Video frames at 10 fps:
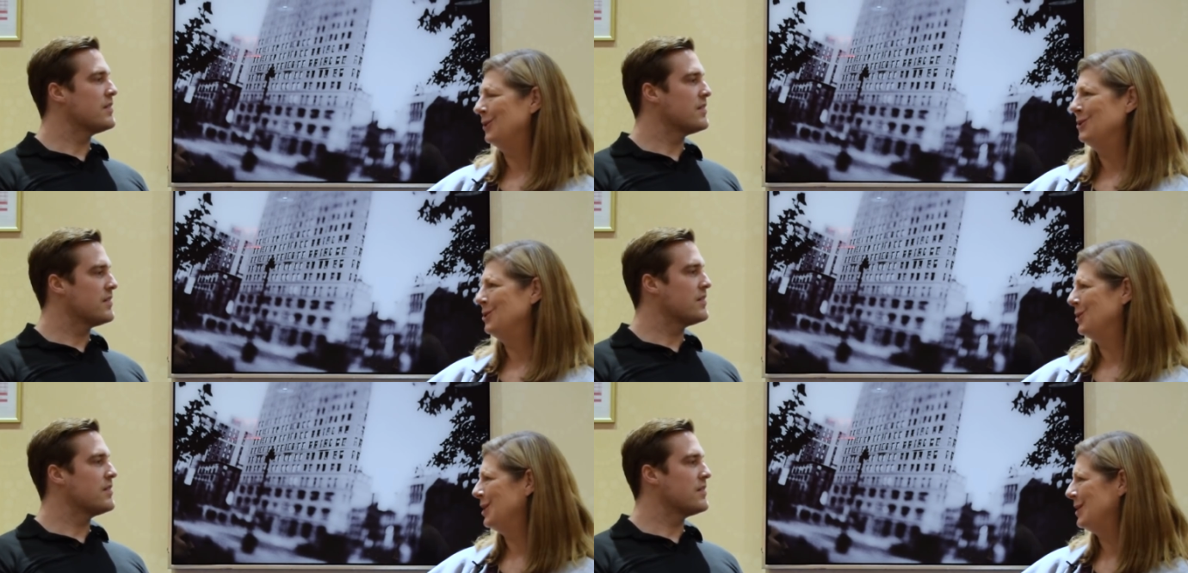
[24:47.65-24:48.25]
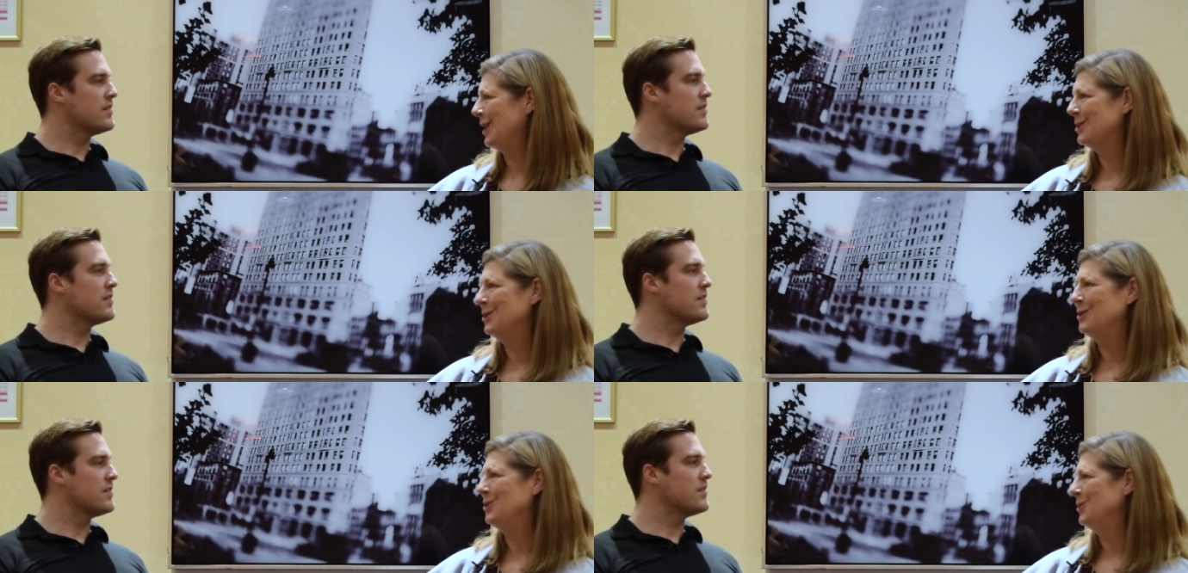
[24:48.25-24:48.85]
Speaker 1: closing
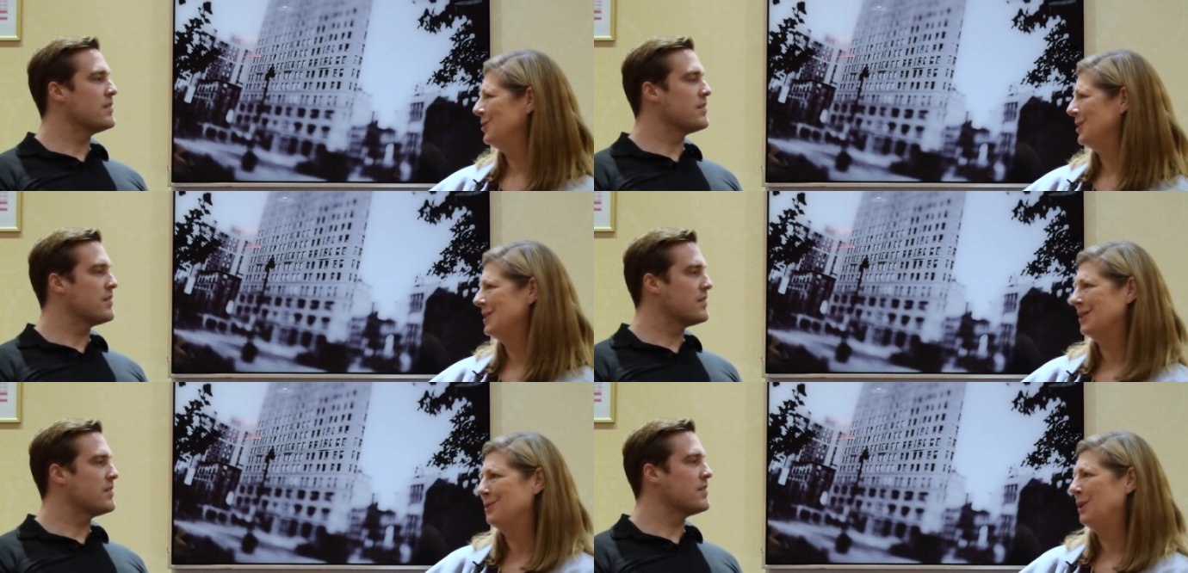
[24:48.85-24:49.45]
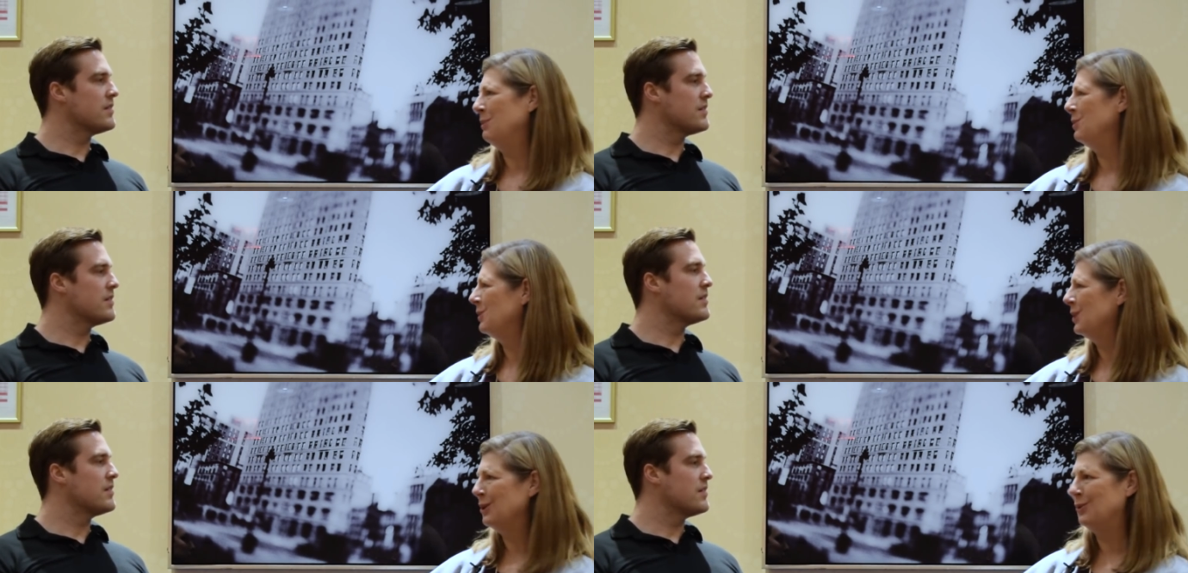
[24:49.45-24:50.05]
transactions, doing transaction
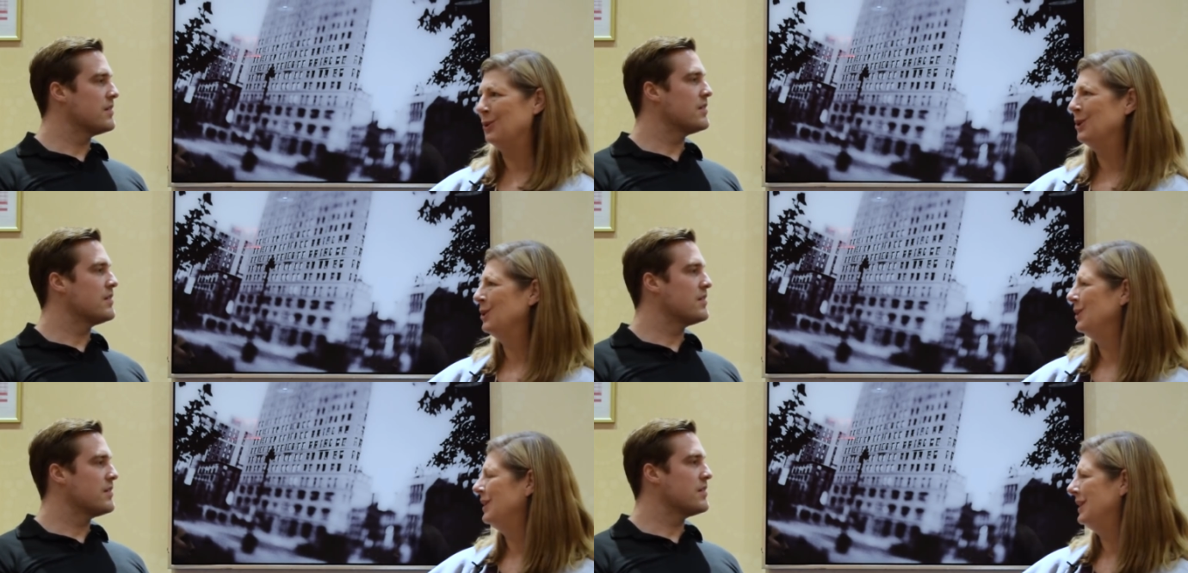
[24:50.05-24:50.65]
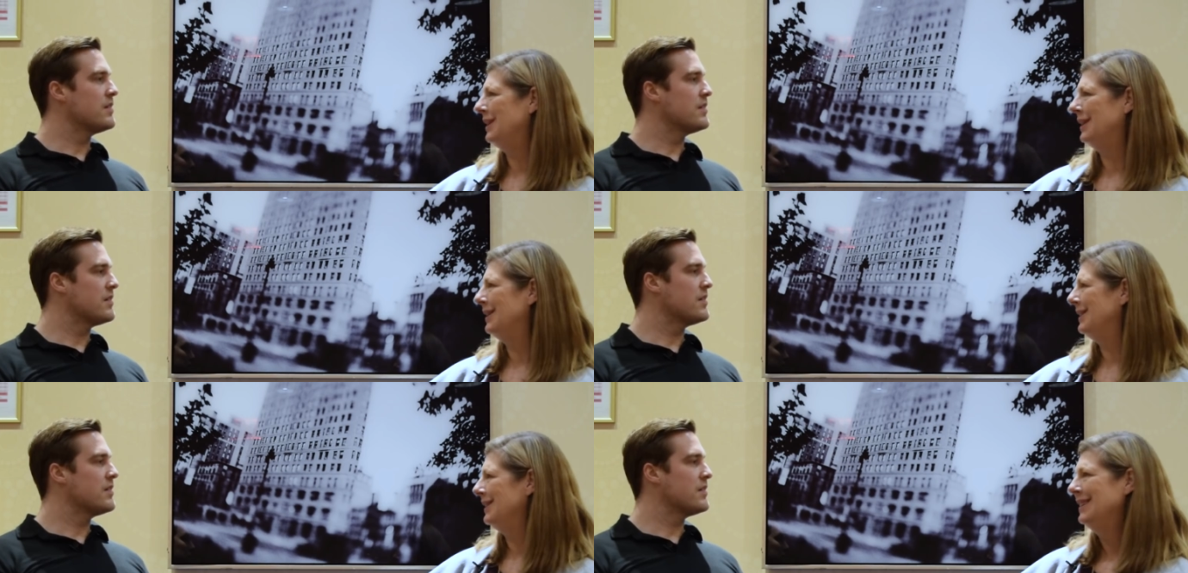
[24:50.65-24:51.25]
paperwork. Where
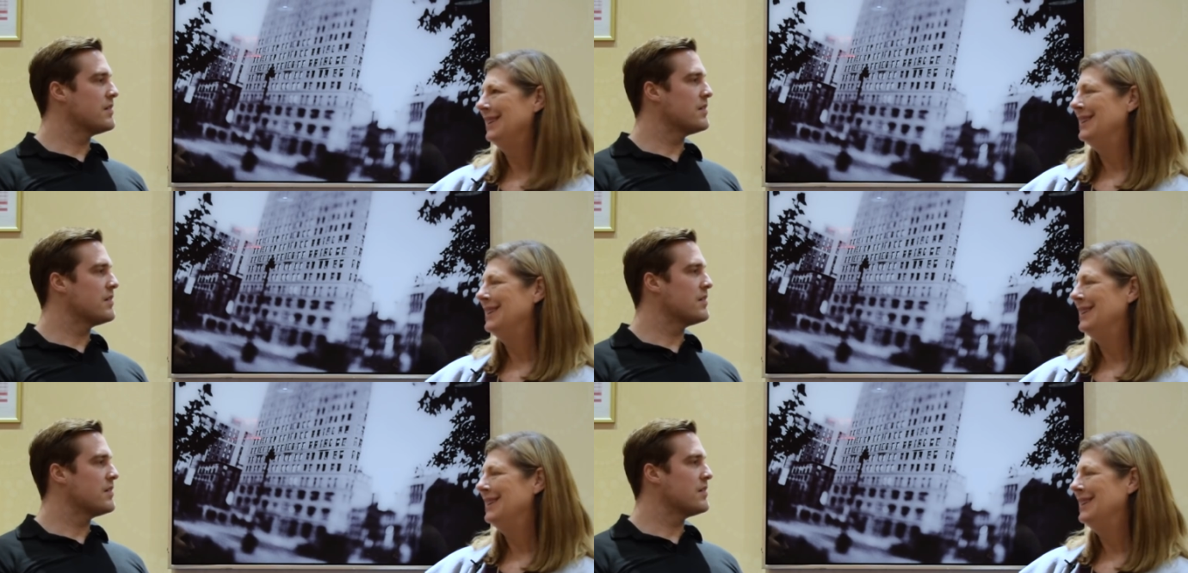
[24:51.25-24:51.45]
uh,